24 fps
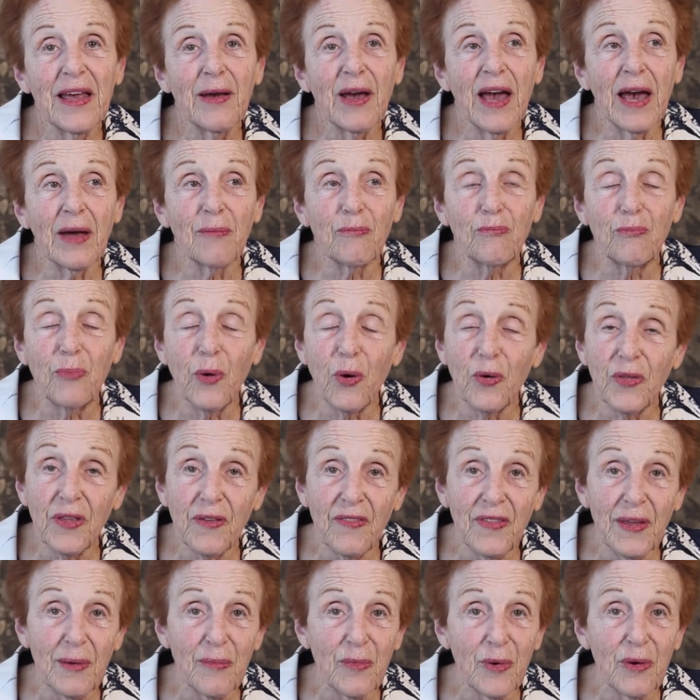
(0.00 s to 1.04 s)
and both
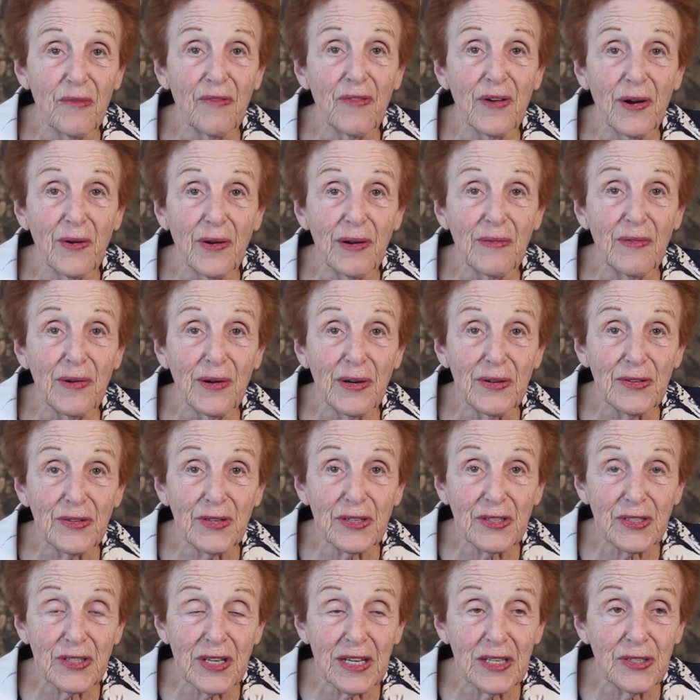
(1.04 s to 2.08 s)
of them were very, very
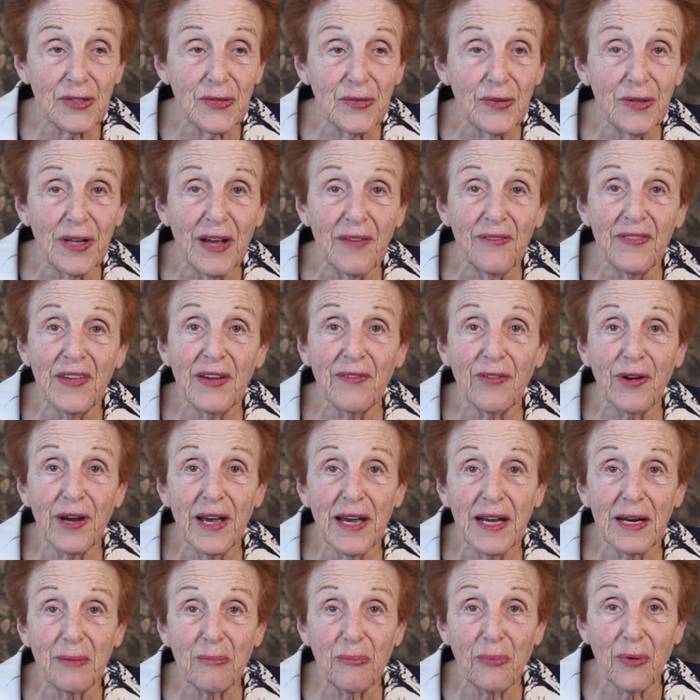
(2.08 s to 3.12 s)
successful. I've never
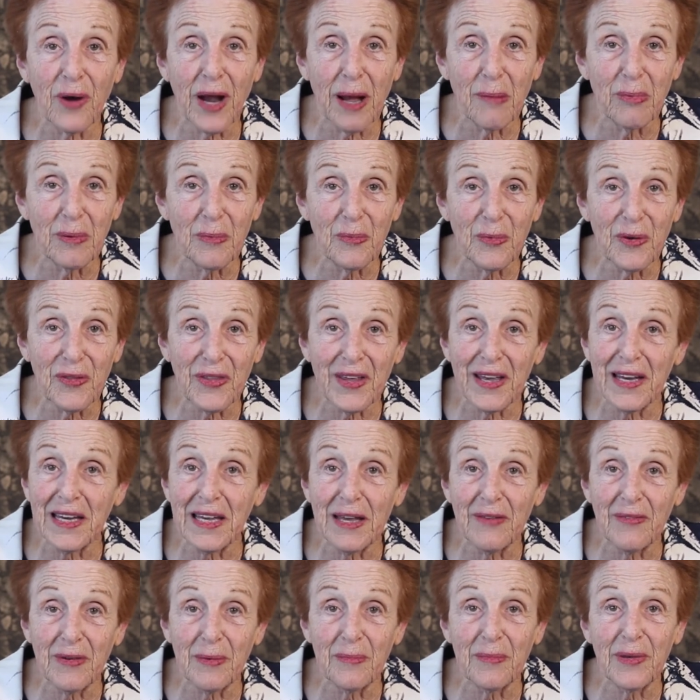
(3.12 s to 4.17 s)
had a problem with any
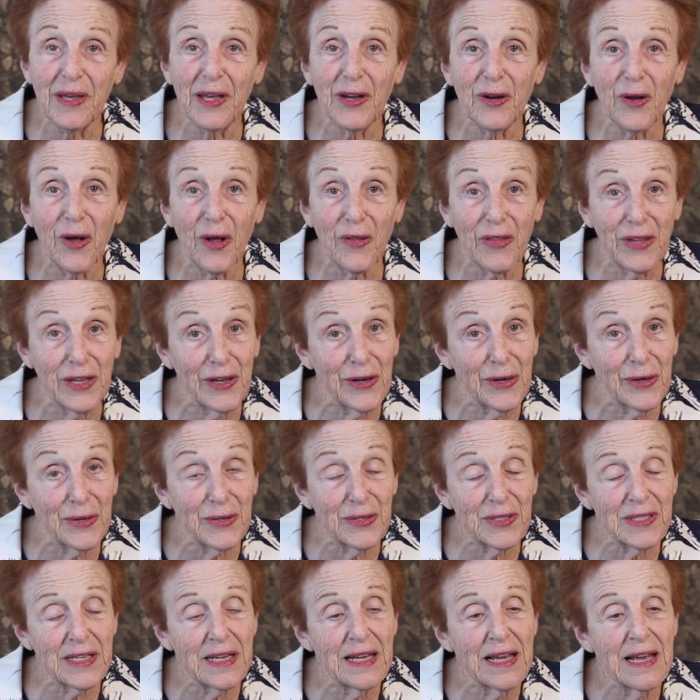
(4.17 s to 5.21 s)
of them in all the
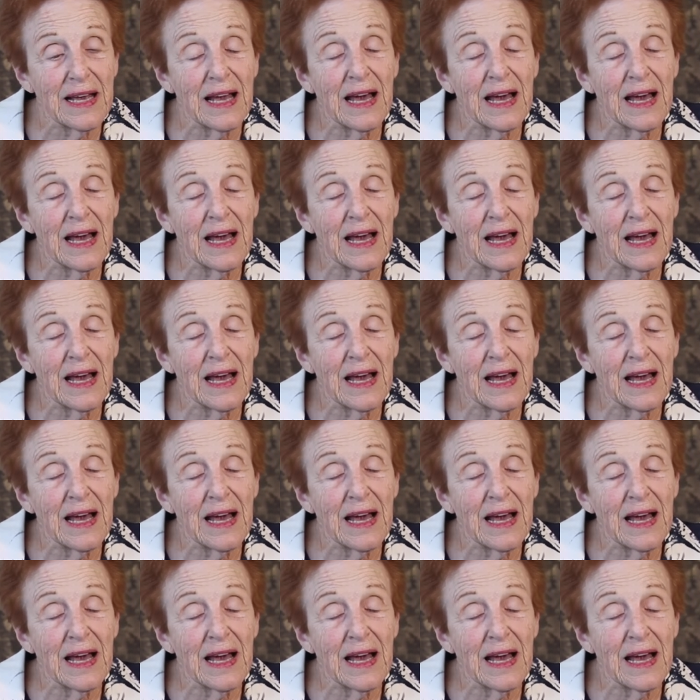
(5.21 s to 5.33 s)
years.